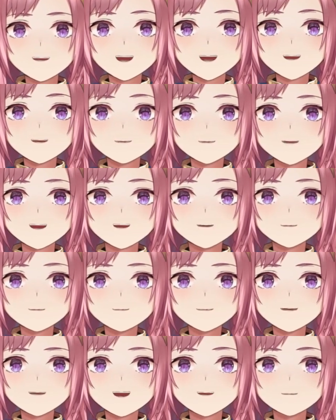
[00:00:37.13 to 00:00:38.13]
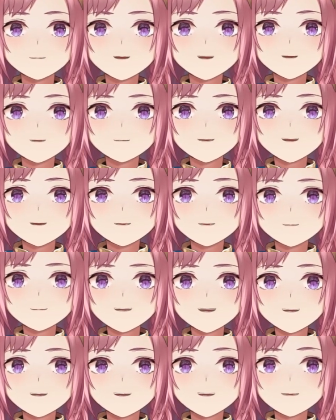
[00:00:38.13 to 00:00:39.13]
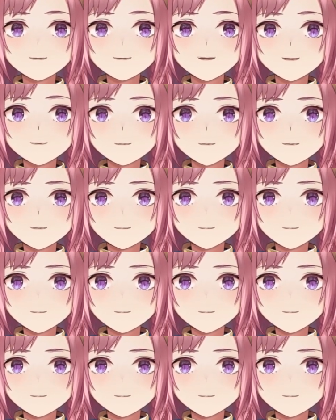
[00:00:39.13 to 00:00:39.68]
all channels can redirect to my content.